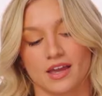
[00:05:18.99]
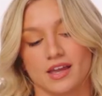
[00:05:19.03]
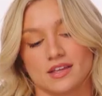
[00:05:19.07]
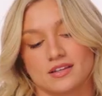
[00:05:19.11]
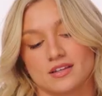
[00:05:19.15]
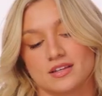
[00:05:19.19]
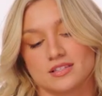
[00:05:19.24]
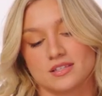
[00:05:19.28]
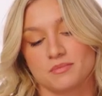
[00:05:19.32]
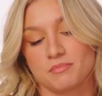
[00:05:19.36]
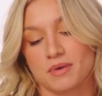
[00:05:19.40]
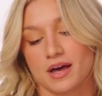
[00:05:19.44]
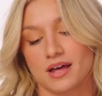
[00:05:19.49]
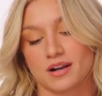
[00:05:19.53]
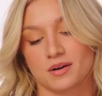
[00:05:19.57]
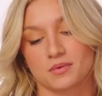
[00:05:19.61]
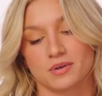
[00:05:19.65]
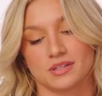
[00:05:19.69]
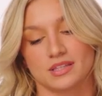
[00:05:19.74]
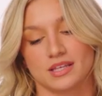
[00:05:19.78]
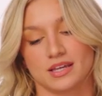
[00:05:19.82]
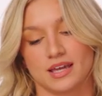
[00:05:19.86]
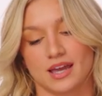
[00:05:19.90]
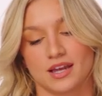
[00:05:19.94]
It doesn't matter
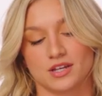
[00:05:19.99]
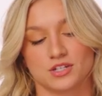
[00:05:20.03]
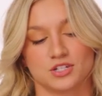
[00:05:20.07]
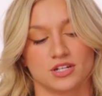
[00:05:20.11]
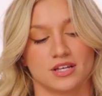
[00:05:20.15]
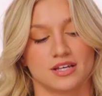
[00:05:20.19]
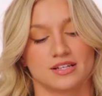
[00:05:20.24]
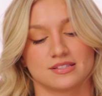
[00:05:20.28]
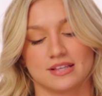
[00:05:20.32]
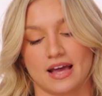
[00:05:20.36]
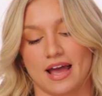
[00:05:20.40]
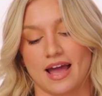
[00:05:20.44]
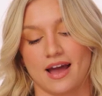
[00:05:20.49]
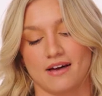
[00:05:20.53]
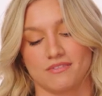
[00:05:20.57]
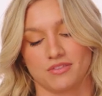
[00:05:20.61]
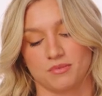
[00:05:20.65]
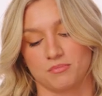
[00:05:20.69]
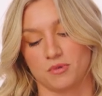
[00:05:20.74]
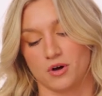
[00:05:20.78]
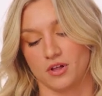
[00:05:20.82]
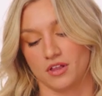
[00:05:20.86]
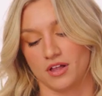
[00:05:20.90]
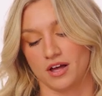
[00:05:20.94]
what the occasion is, I have
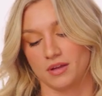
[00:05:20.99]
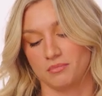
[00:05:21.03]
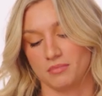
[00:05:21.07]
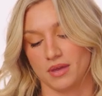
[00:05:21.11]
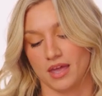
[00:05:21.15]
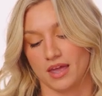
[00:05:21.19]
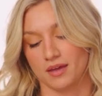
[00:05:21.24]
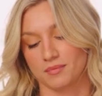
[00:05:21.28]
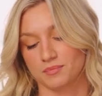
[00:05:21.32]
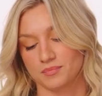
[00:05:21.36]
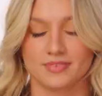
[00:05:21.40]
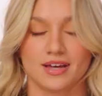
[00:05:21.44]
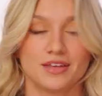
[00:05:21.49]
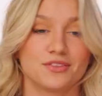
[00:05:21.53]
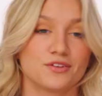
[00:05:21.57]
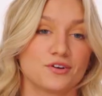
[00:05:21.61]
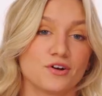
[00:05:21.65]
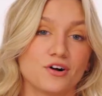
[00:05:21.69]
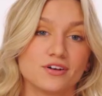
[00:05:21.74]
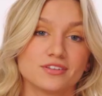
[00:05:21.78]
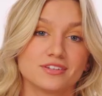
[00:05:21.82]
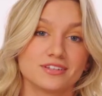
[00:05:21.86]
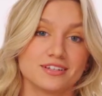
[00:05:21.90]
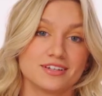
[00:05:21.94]
them all on me. And they're
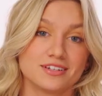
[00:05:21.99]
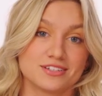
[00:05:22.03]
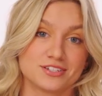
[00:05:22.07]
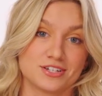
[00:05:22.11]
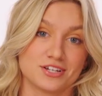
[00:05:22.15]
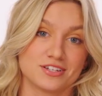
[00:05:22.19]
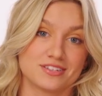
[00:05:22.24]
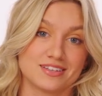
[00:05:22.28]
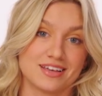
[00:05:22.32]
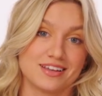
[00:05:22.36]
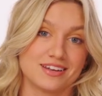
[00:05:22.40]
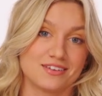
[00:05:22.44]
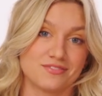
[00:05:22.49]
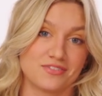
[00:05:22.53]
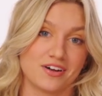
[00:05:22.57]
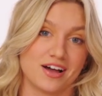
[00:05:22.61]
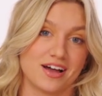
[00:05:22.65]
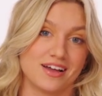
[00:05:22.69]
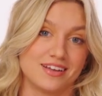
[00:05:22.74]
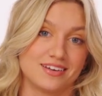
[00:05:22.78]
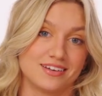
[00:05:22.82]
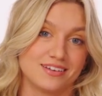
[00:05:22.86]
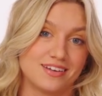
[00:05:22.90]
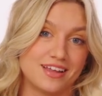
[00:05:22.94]
all delicious and
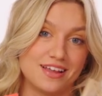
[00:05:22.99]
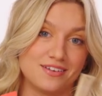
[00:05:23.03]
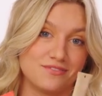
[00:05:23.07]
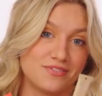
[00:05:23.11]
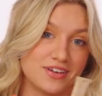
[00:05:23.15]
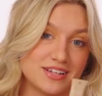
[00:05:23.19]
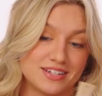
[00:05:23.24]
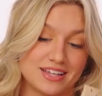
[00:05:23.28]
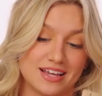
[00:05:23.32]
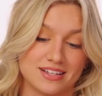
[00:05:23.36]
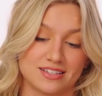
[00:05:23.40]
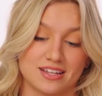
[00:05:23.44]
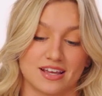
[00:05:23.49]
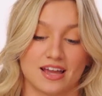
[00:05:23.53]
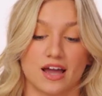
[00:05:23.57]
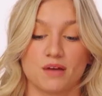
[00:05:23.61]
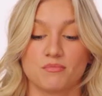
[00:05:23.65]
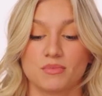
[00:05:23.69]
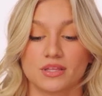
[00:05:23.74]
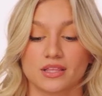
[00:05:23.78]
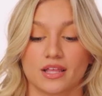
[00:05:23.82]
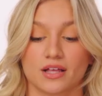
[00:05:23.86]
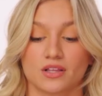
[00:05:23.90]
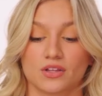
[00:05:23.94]
divine and fantastic. I
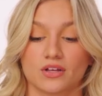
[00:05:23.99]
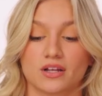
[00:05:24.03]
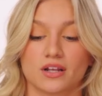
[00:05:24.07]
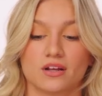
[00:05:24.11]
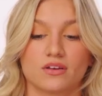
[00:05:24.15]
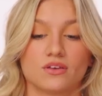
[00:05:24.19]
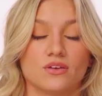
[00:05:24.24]
mean, like, look how